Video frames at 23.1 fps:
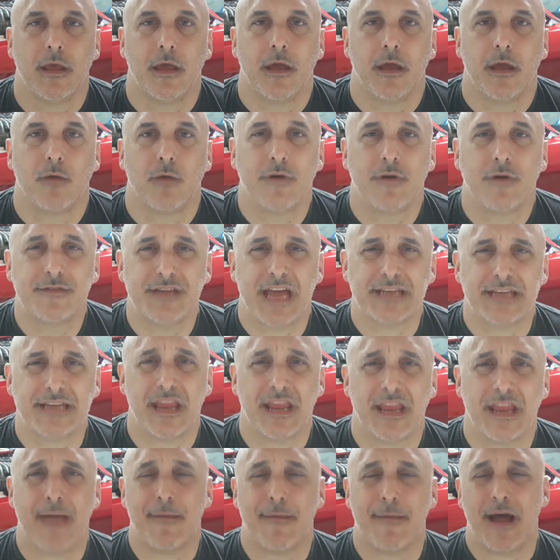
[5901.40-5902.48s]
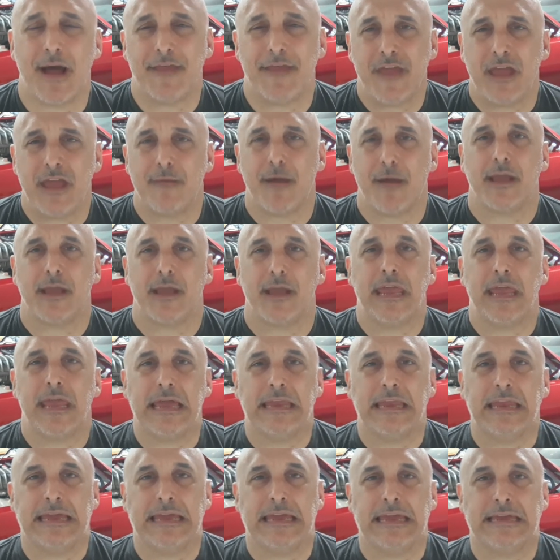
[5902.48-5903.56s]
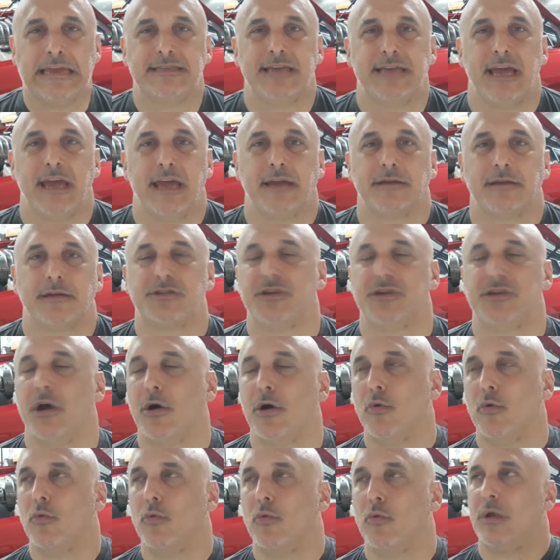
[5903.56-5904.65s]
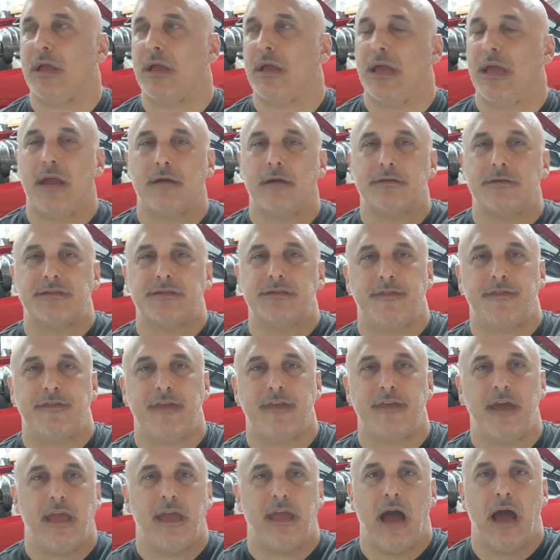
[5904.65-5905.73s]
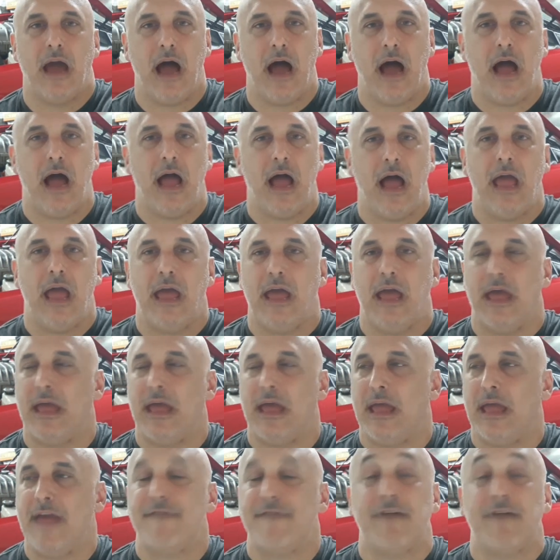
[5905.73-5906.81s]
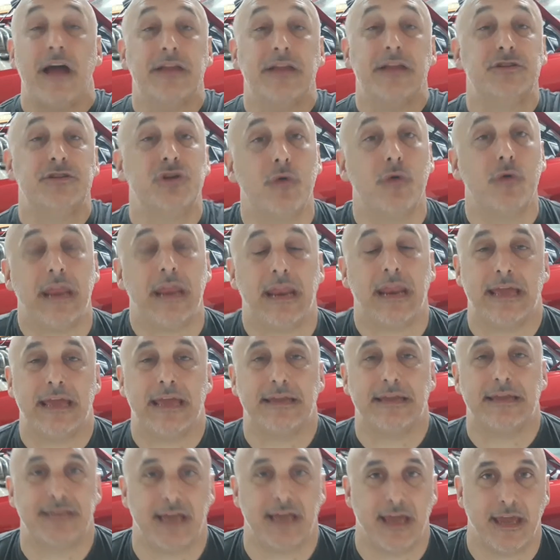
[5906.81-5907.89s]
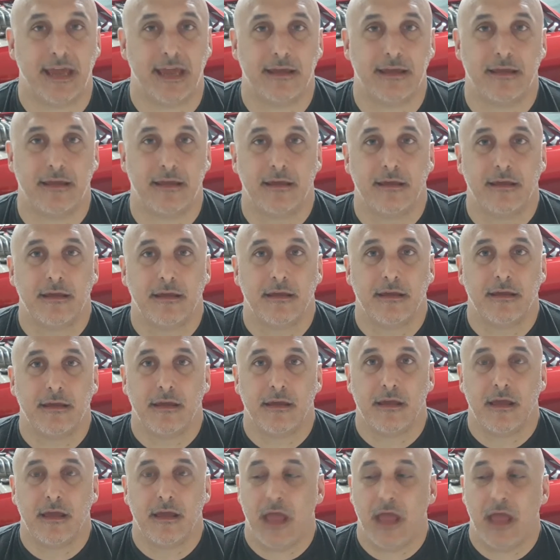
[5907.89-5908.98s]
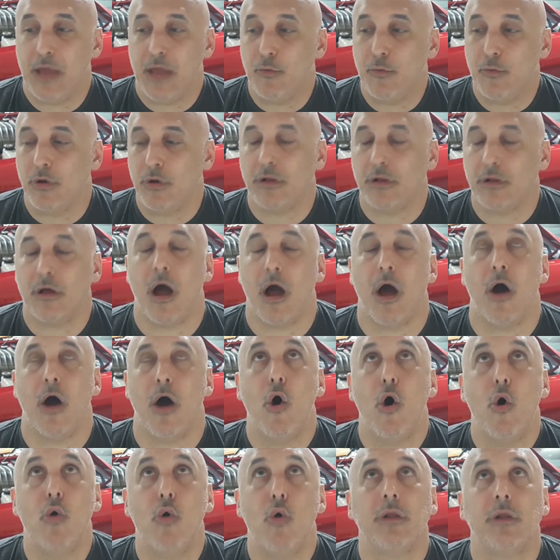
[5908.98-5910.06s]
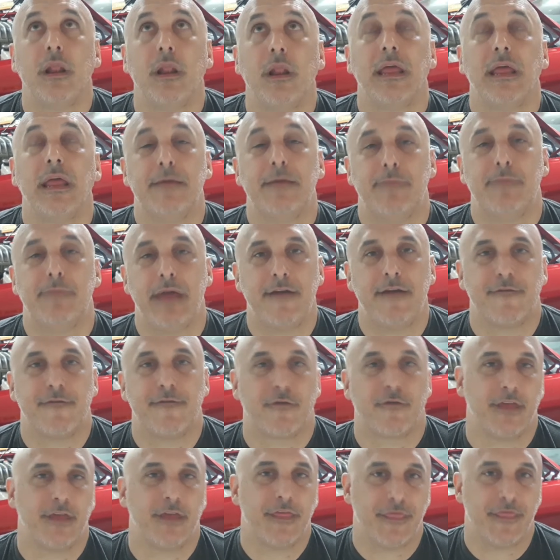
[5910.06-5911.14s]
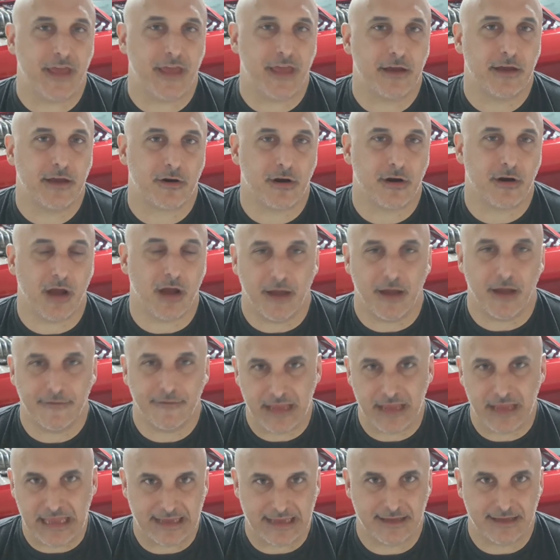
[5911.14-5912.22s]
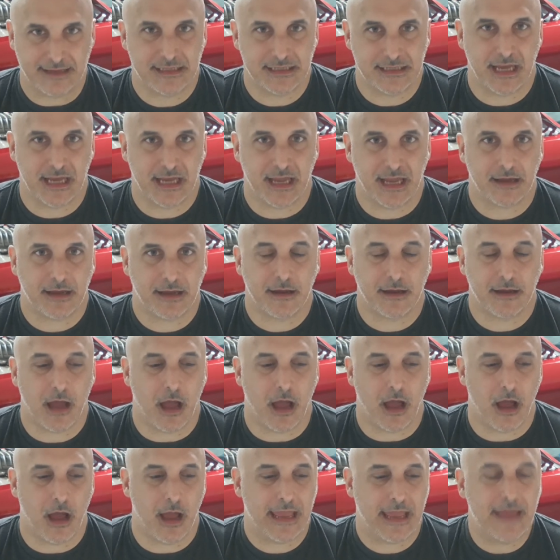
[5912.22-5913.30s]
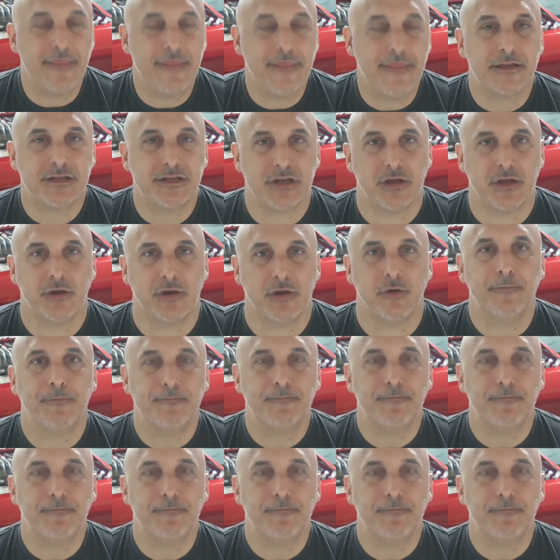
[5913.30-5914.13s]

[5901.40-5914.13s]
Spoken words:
Rip's asking, am I thinking about getting an intake? So here's the thing. If I do get an intake, it will only be for the theater of the intake. In the tune,